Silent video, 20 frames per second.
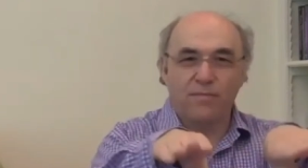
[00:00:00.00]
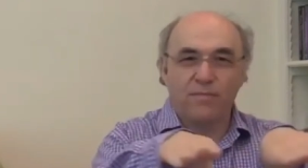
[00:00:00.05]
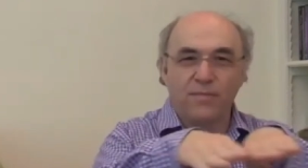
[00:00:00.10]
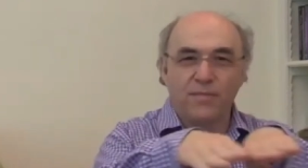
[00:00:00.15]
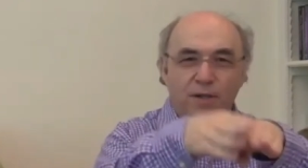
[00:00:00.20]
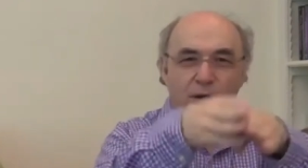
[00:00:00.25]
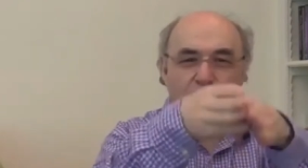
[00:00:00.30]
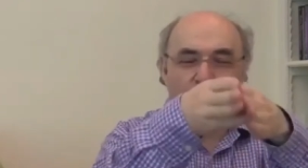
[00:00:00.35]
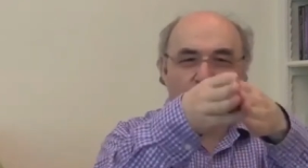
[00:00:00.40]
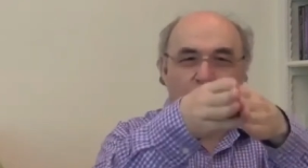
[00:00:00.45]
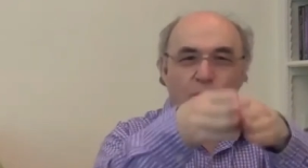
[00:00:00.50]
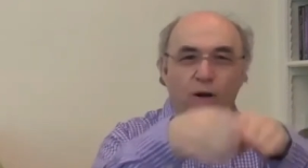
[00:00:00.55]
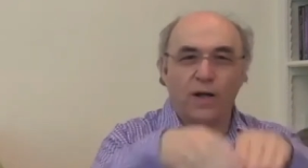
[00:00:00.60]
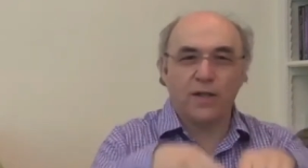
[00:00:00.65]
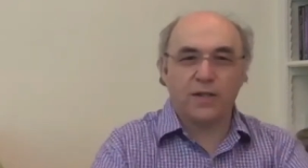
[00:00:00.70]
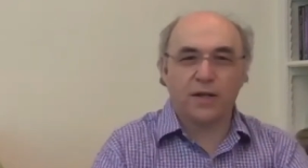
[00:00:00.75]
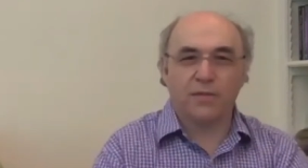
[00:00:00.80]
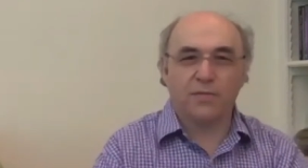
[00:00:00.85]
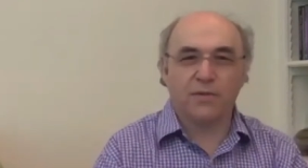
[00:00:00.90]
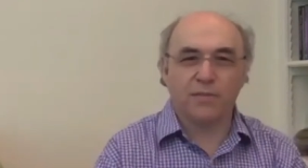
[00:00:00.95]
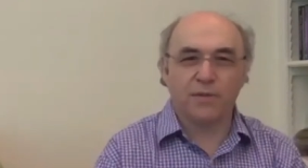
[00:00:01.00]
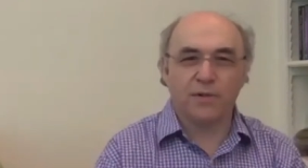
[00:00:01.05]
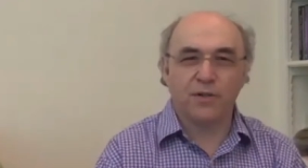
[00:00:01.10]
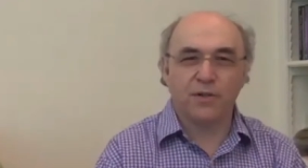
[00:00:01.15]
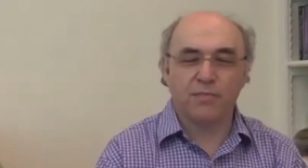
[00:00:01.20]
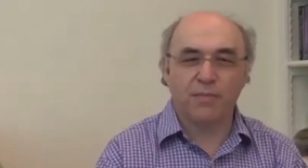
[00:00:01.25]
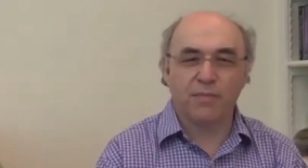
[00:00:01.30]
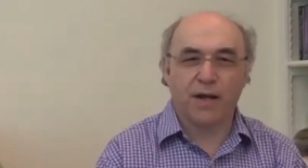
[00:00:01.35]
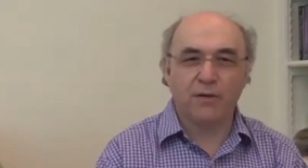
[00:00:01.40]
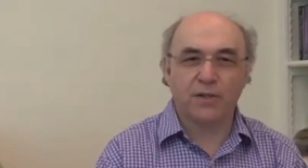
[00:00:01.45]
you know, wells up to
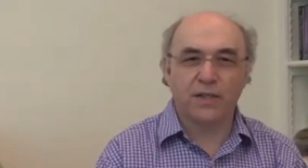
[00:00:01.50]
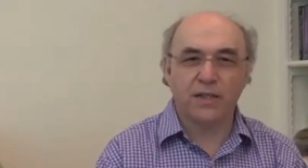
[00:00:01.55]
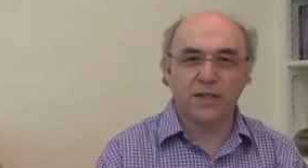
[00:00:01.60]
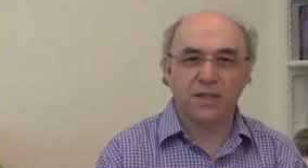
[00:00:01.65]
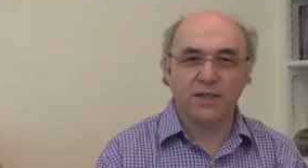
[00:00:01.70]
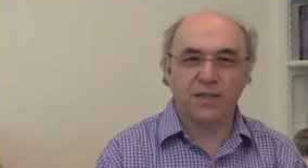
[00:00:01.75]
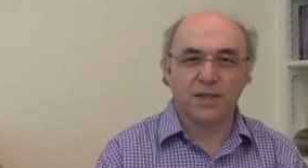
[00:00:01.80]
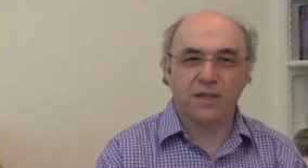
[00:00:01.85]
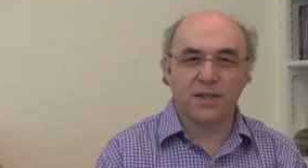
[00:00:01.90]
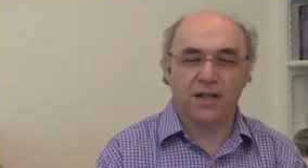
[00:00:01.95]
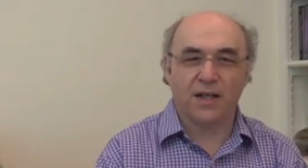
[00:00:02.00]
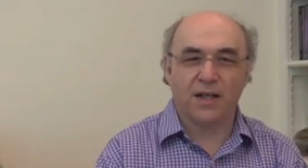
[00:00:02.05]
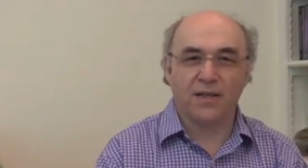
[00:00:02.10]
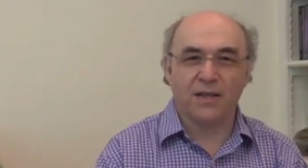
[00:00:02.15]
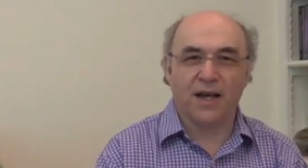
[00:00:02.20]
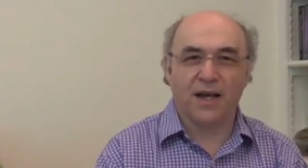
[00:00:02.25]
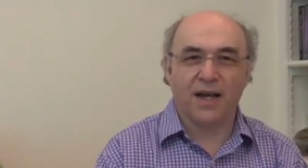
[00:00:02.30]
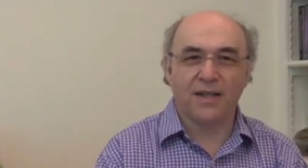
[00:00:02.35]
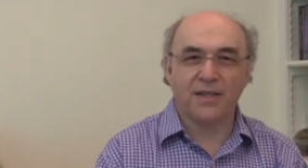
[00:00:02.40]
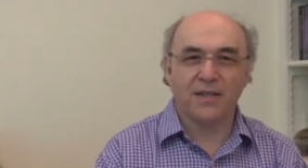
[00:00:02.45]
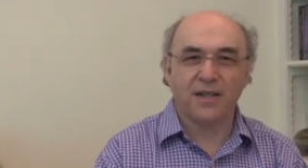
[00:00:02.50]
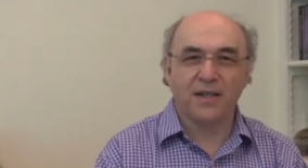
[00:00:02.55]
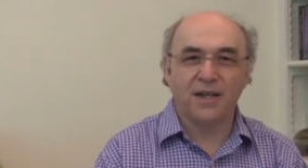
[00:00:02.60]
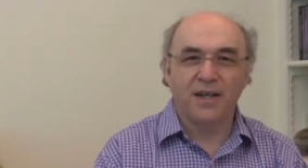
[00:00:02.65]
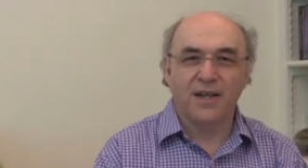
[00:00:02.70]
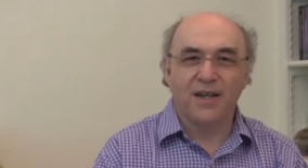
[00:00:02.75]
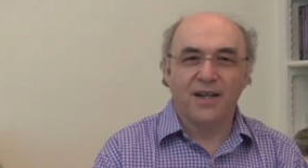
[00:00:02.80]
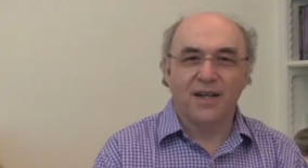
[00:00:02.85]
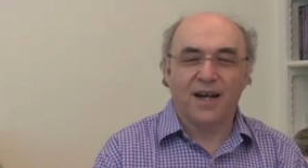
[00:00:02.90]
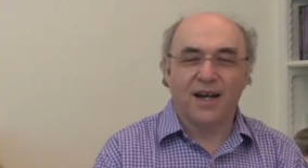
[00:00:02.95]
produce mountains, things like that.
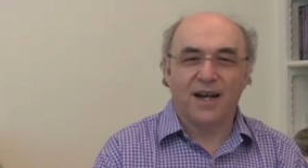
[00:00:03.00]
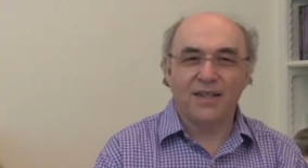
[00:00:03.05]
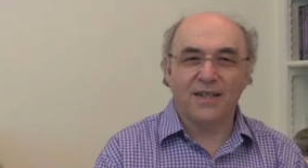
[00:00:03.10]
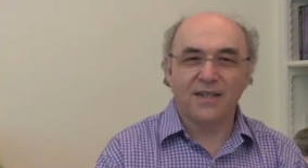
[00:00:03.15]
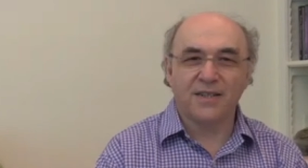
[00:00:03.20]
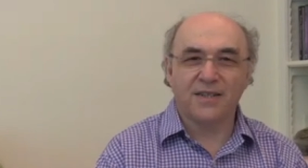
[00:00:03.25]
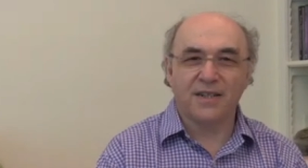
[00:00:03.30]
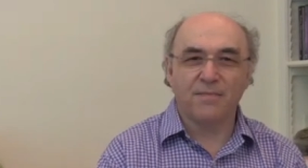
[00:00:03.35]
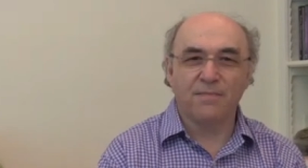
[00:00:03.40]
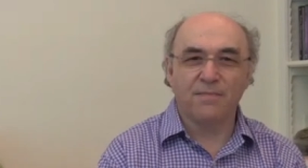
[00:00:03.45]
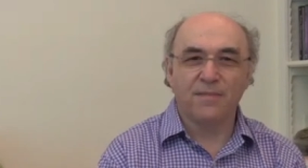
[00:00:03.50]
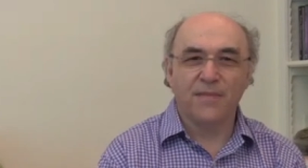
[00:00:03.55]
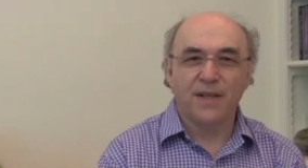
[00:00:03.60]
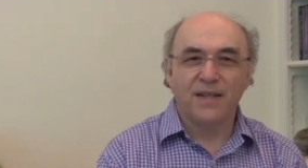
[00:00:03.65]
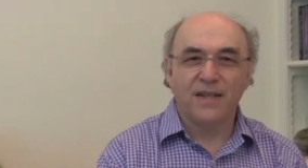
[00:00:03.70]
And